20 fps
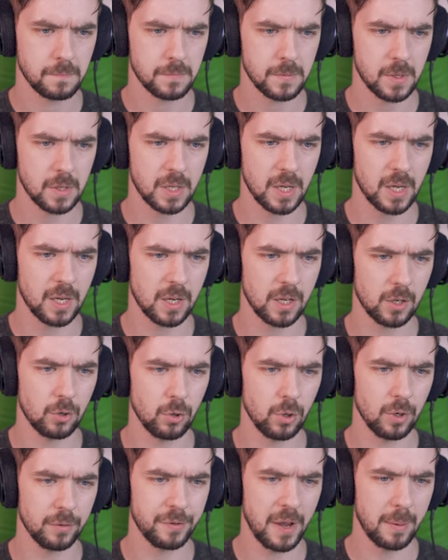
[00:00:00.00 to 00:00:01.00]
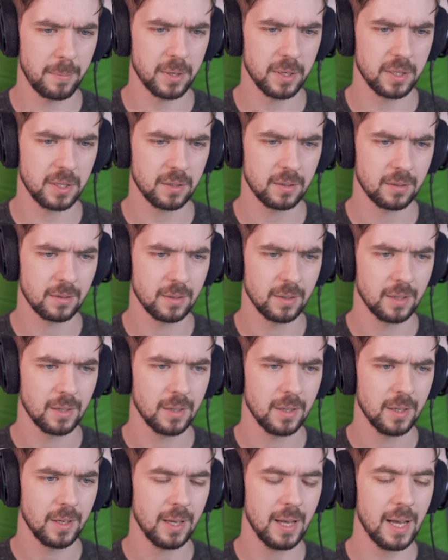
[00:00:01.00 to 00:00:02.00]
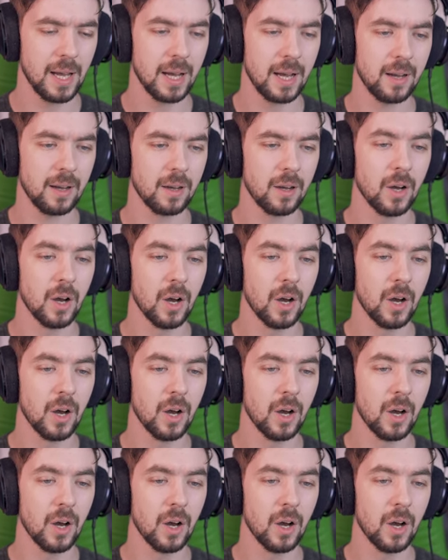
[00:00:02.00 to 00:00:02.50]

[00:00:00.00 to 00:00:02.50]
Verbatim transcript: Okay, I got a roll of fabric. Ah,